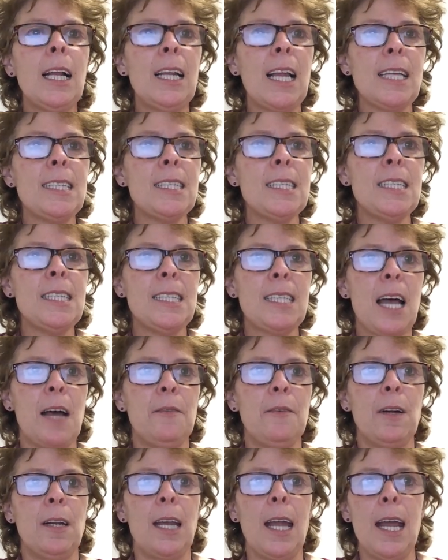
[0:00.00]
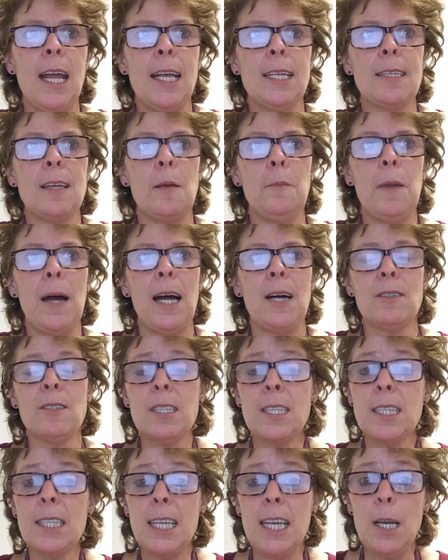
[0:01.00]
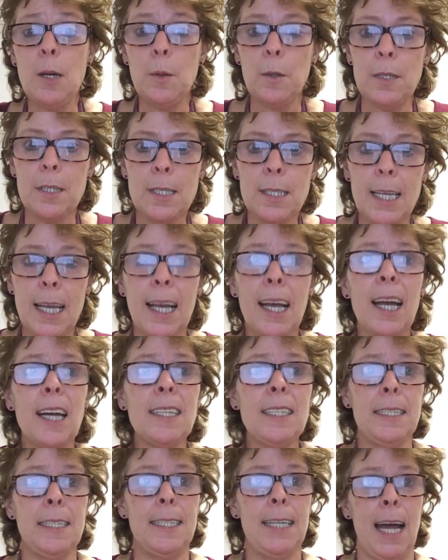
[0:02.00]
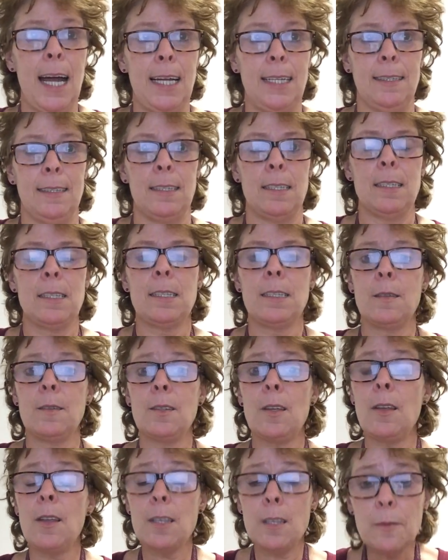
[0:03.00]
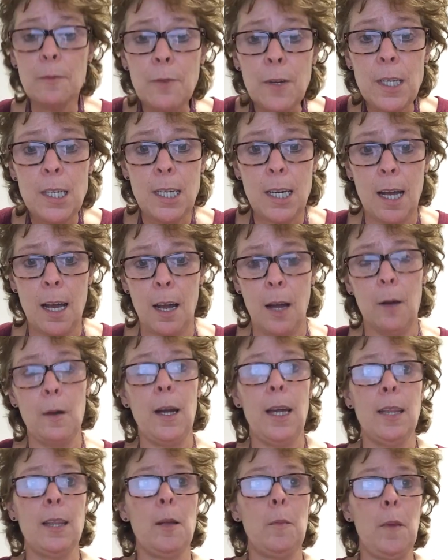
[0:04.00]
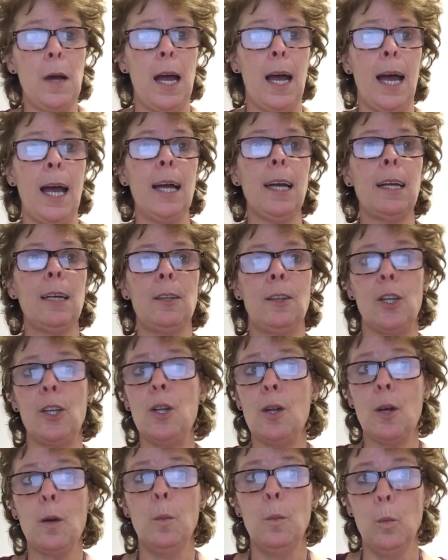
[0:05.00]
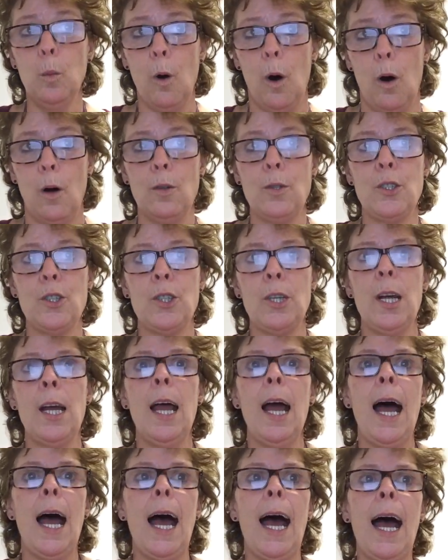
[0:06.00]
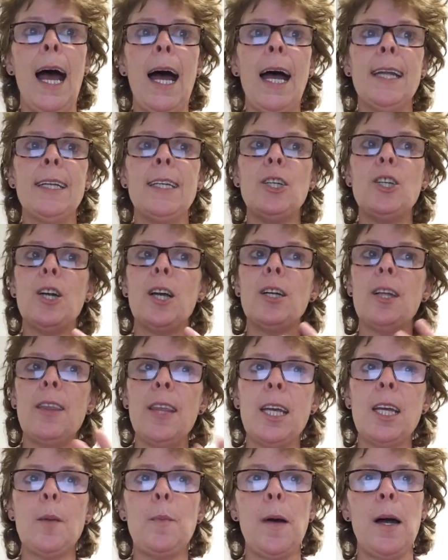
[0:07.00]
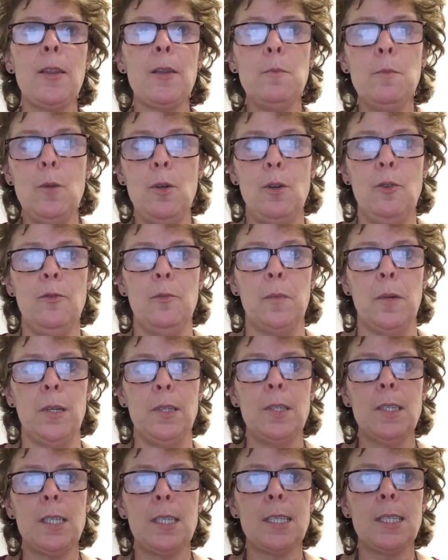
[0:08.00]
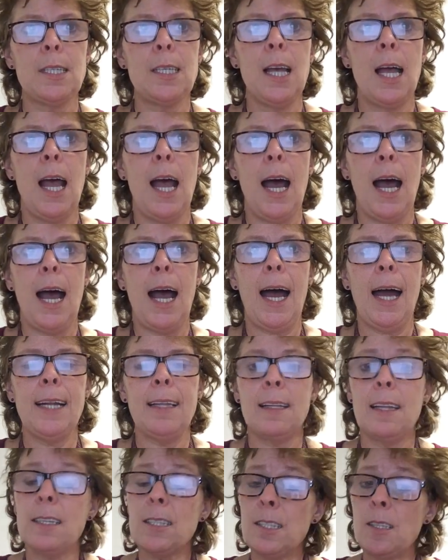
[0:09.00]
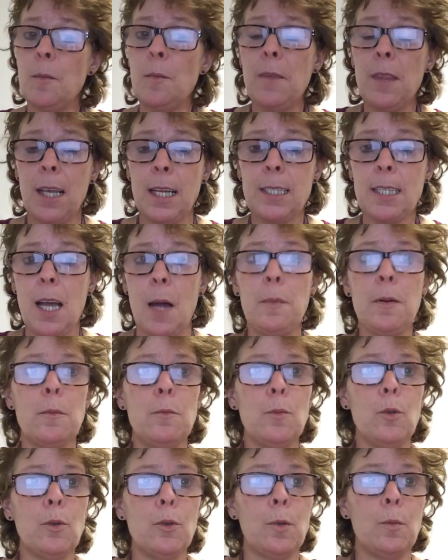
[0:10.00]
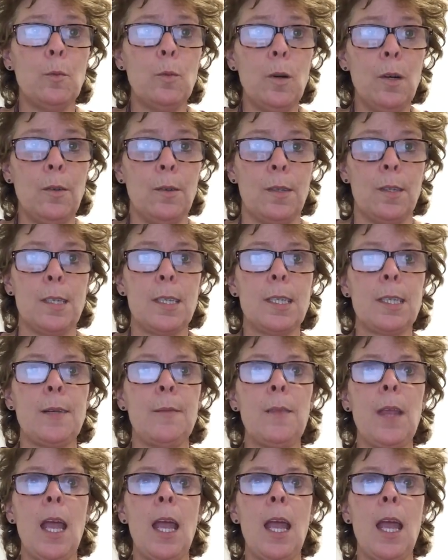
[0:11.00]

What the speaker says: Lesson 7 is about sequencing a dance. So there's a video in the pack that you can watch, and you're going to think about the movements and that some things happen more than once.